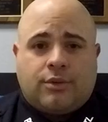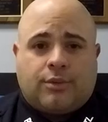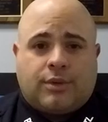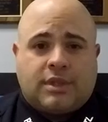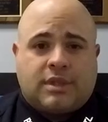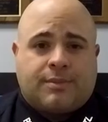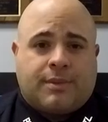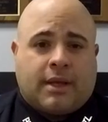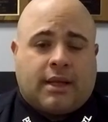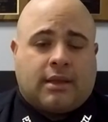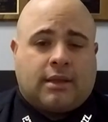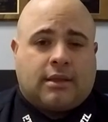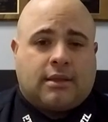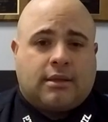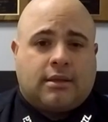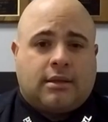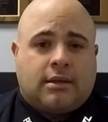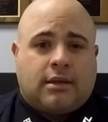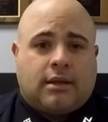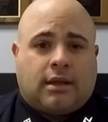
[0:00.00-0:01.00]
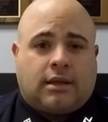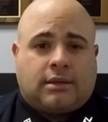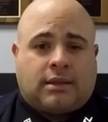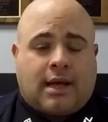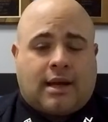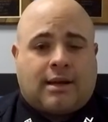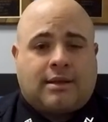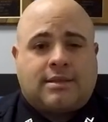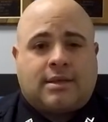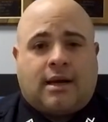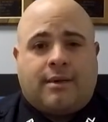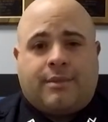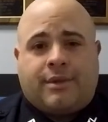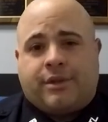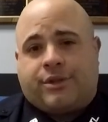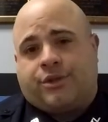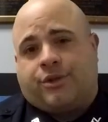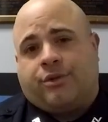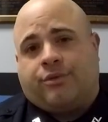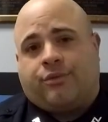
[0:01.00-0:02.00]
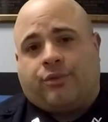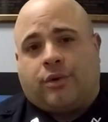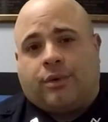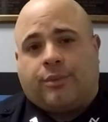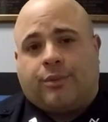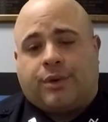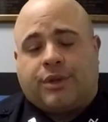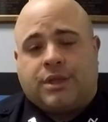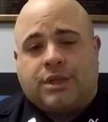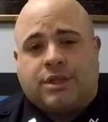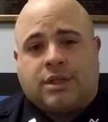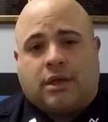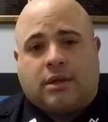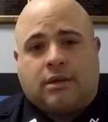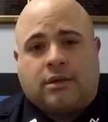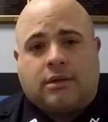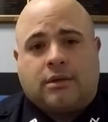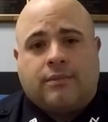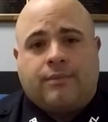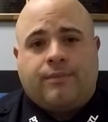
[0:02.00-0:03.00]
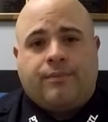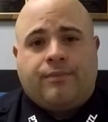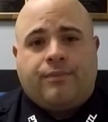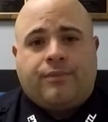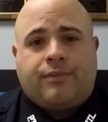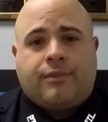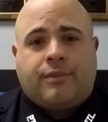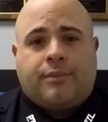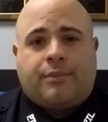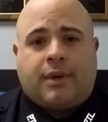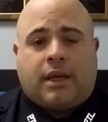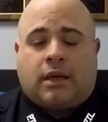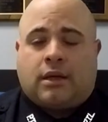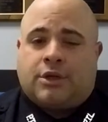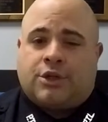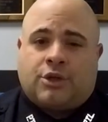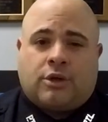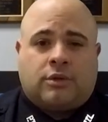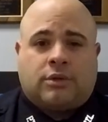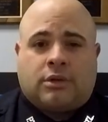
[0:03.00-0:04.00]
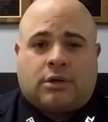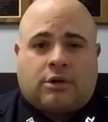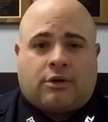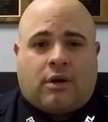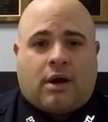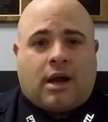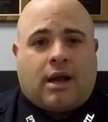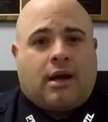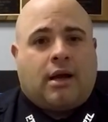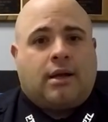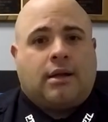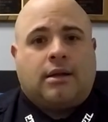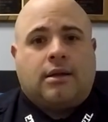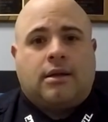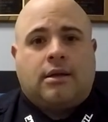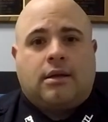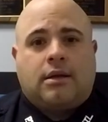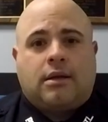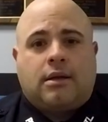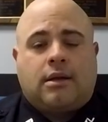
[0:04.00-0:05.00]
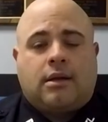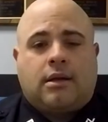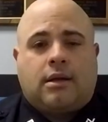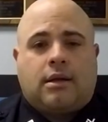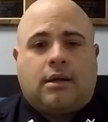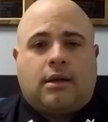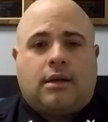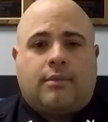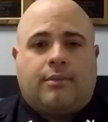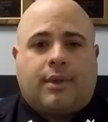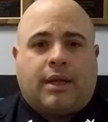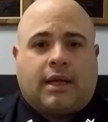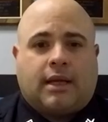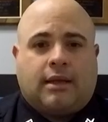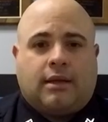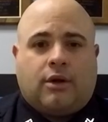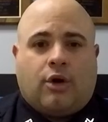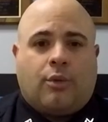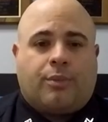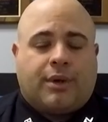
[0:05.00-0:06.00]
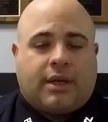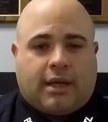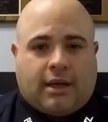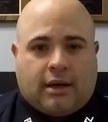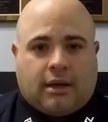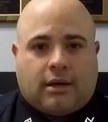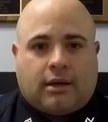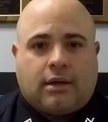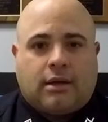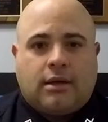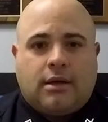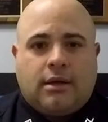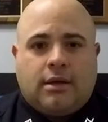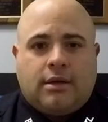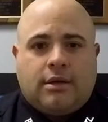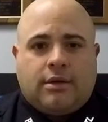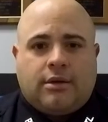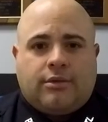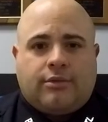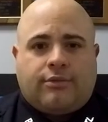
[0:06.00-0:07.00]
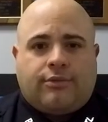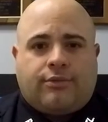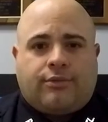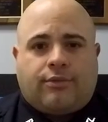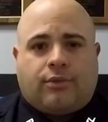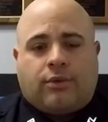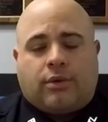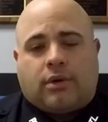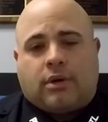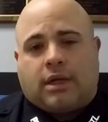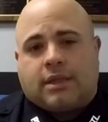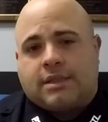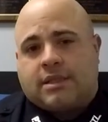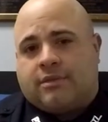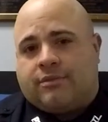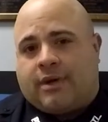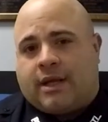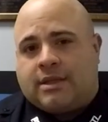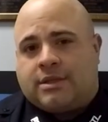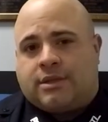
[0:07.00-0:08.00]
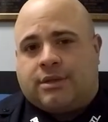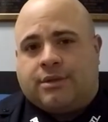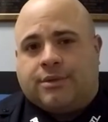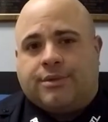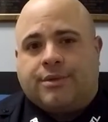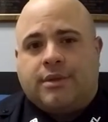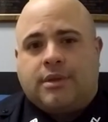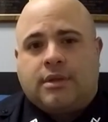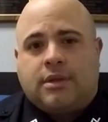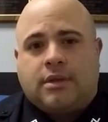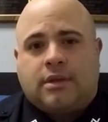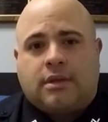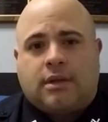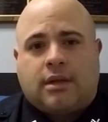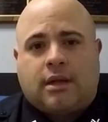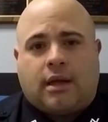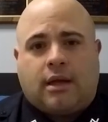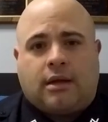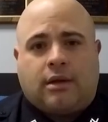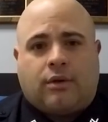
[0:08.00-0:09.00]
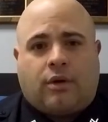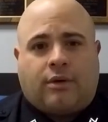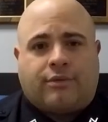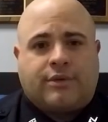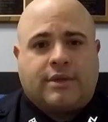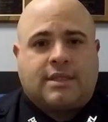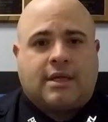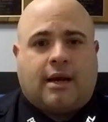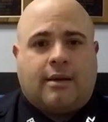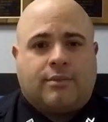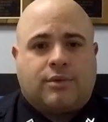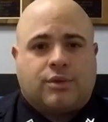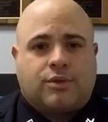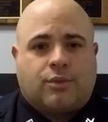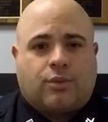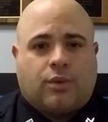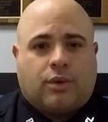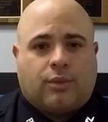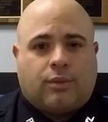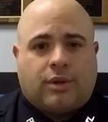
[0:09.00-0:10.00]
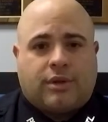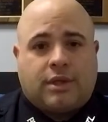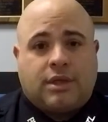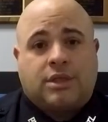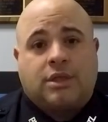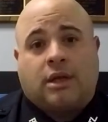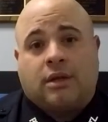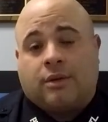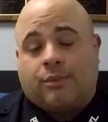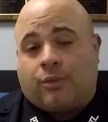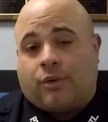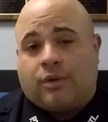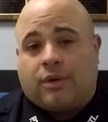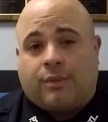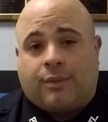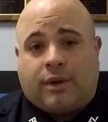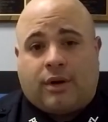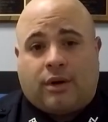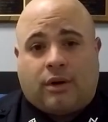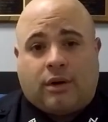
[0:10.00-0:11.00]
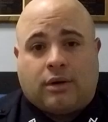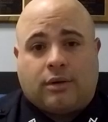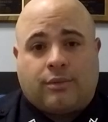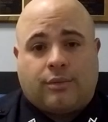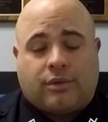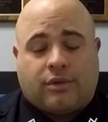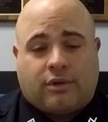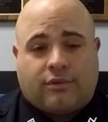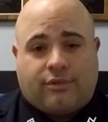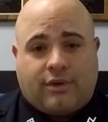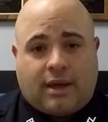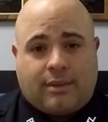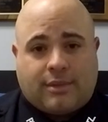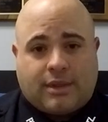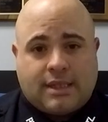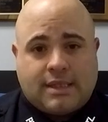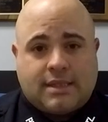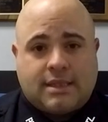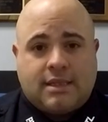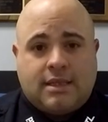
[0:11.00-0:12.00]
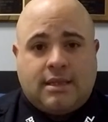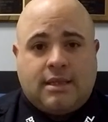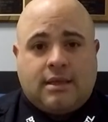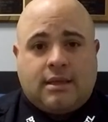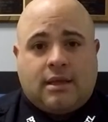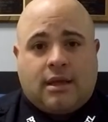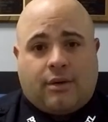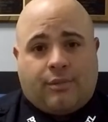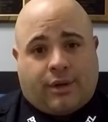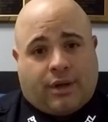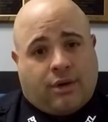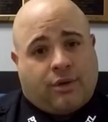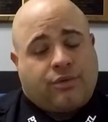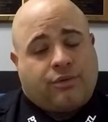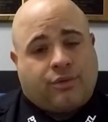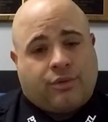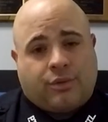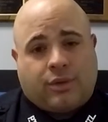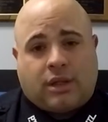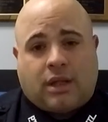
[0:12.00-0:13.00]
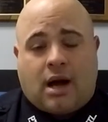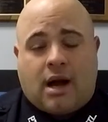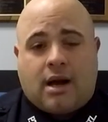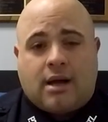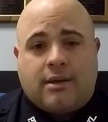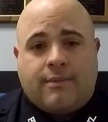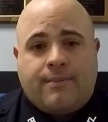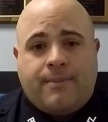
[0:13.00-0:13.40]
We spend a lot of time in this uniform with each other, being a shoulder to cry on, being an open ear for us to vent to, and oftentimes we're with each other more than we are with our families, and we go through a lot.